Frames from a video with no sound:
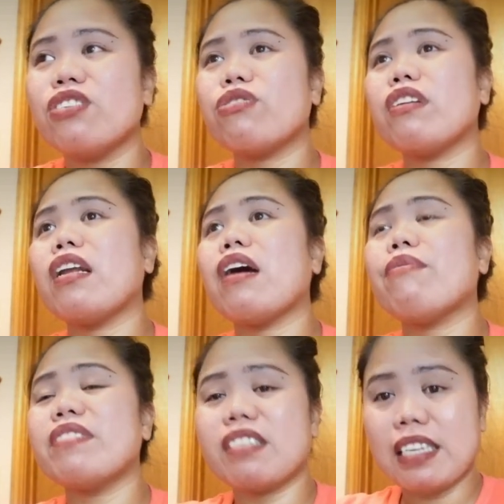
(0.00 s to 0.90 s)
so then I
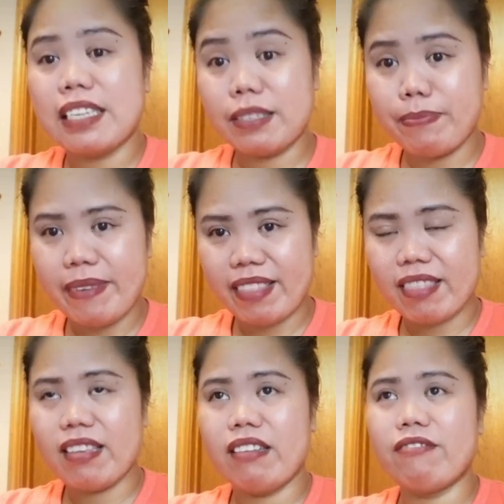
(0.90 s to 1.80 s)
wasn't
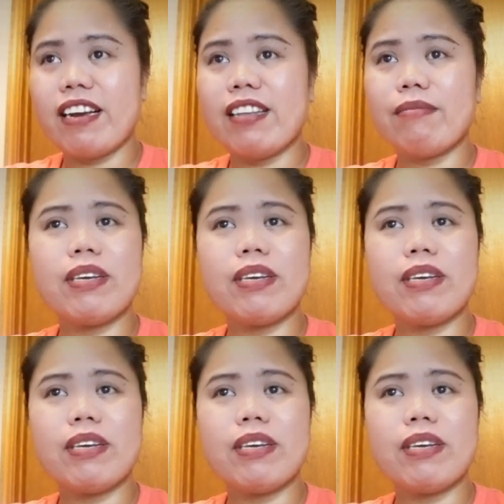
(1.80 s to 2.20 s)
expecting, right?